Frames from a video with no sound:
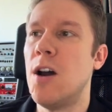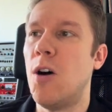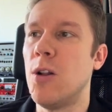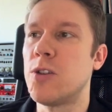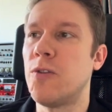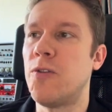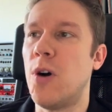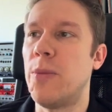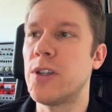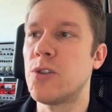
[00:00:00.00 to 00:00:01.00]
also
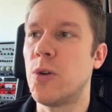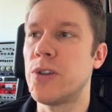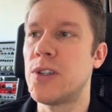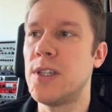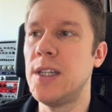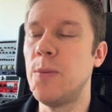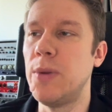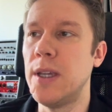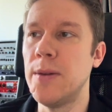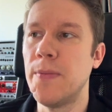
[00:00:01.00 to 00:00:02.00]
for my source
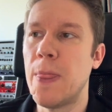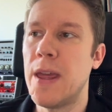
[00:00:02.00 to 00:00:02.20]
CDB.